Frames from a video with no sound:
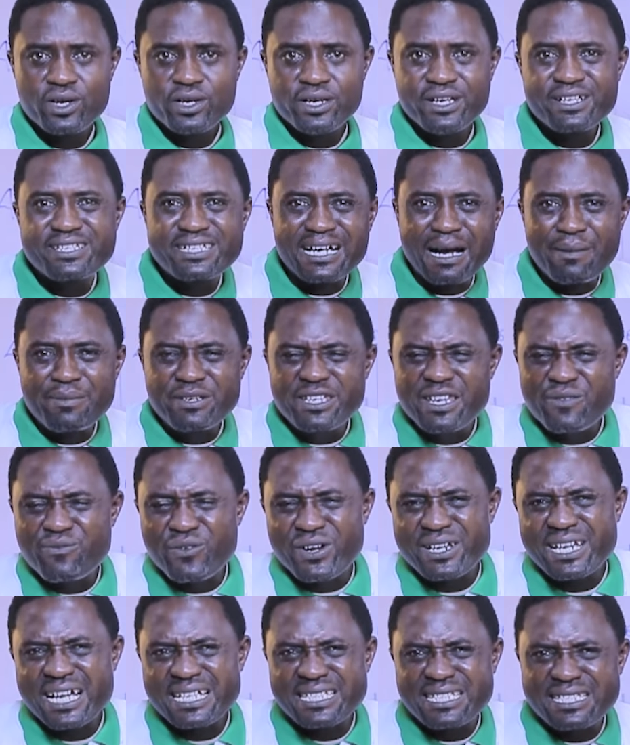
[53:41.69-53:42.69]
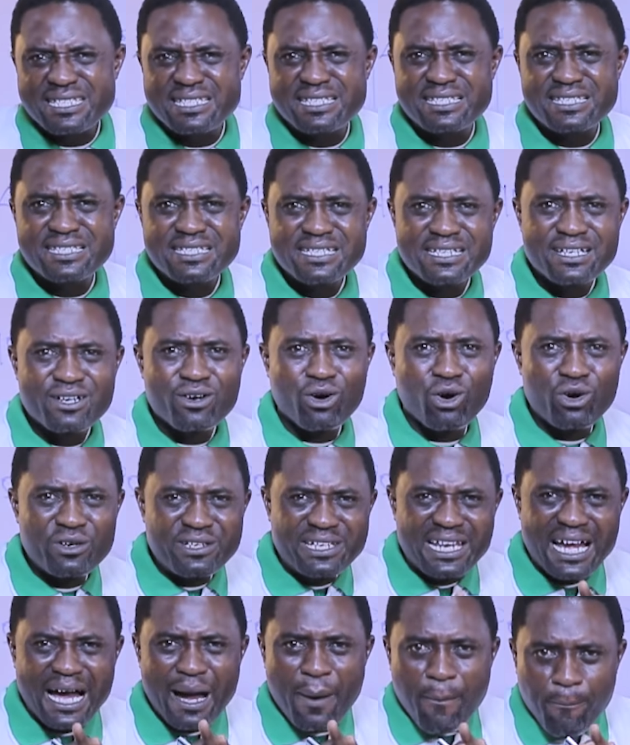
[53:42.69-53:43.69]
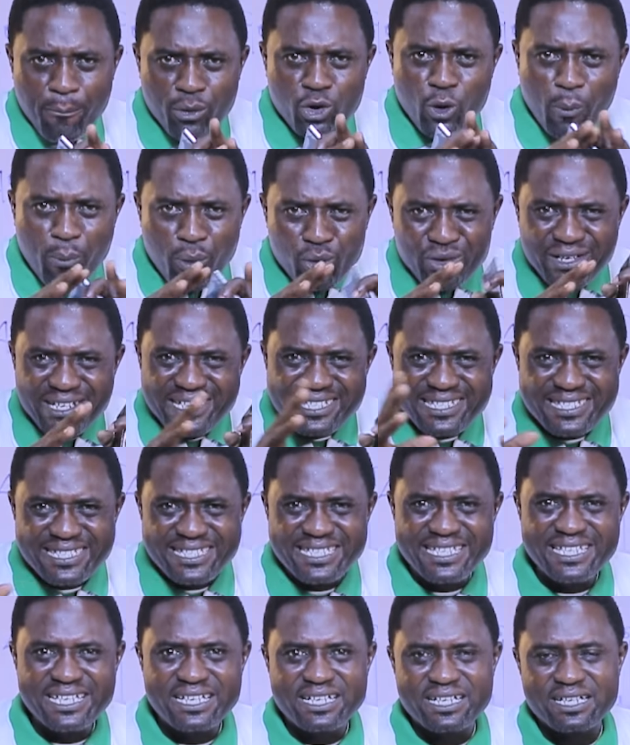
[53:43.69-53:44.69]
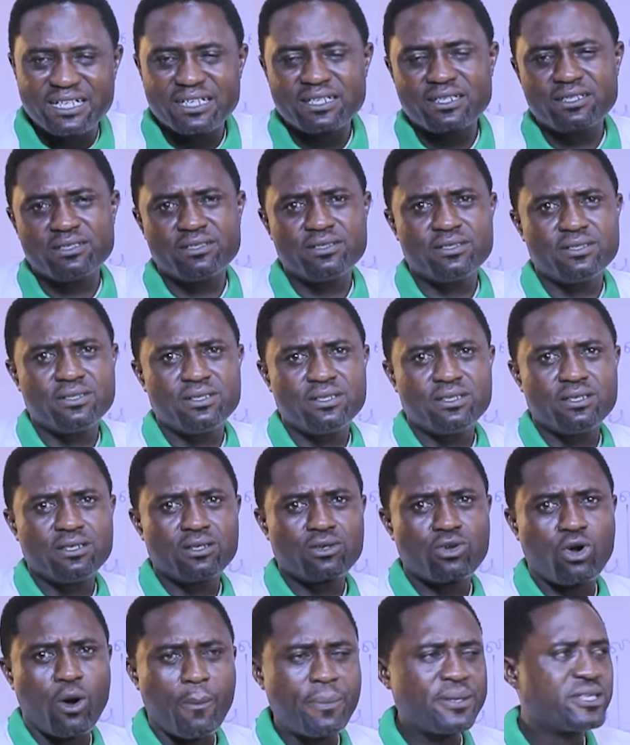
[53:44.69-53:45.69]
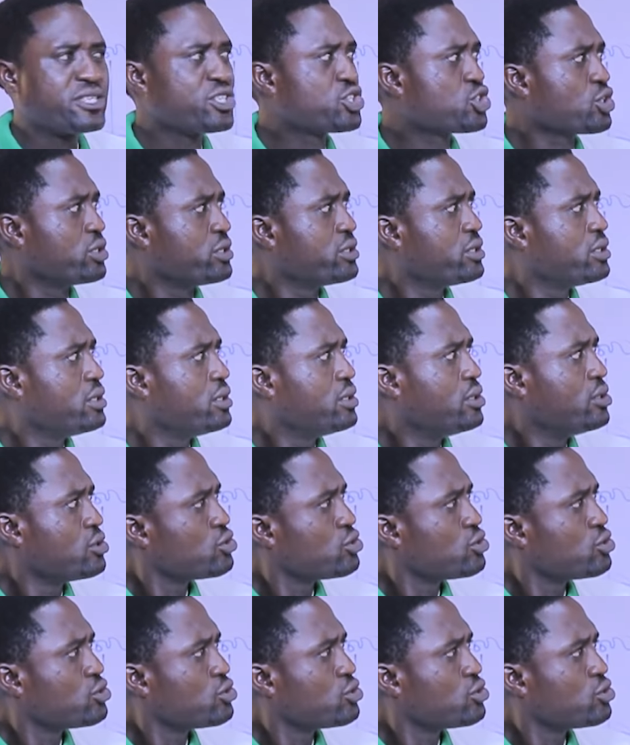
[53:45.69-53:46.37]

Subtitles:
It can be different. That is under monopolistic competition.